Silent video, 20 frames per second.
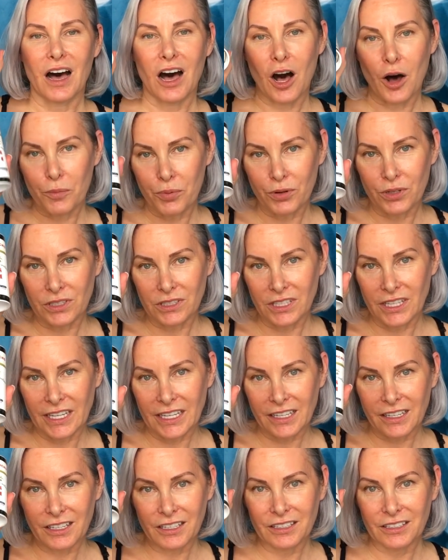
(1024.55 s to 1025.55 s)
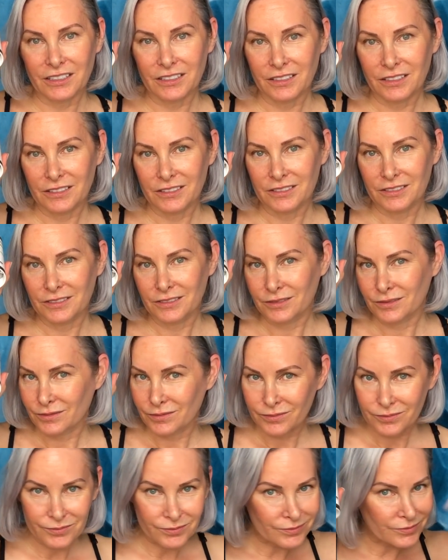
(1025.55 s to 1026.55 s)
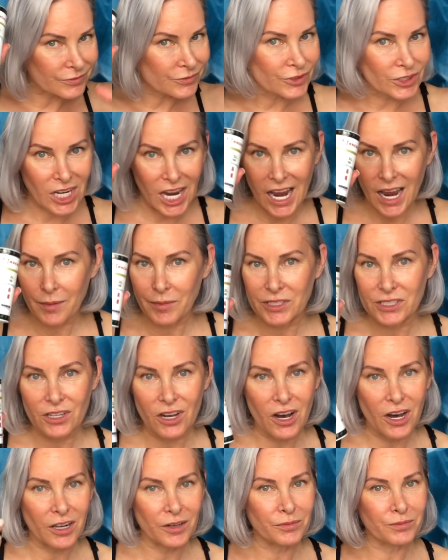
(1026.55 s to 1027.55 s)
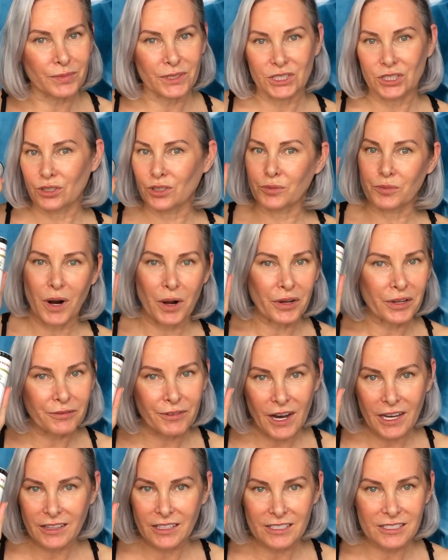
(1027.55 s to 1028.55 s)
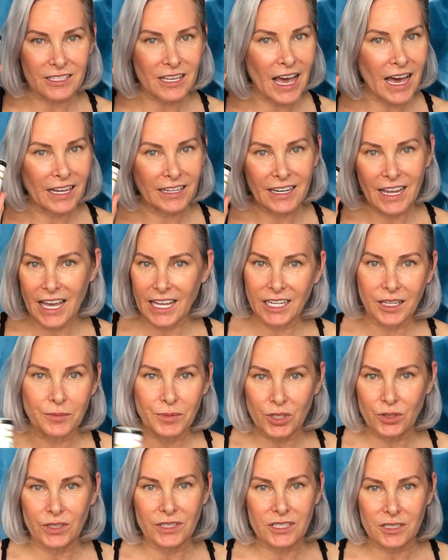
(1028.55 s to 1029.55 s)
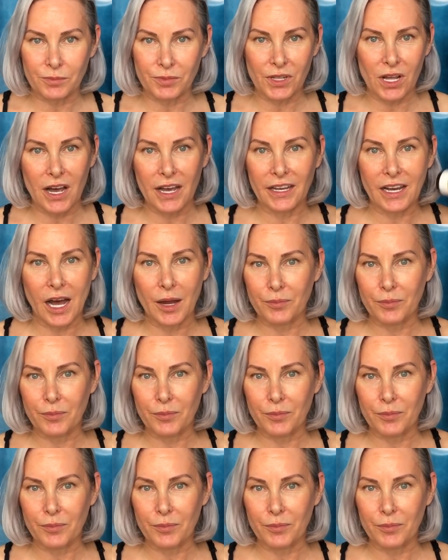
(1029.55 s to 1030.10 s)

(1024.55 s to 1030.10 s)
I'll put a link to Amazon, but you could probably find this at any beauty supply.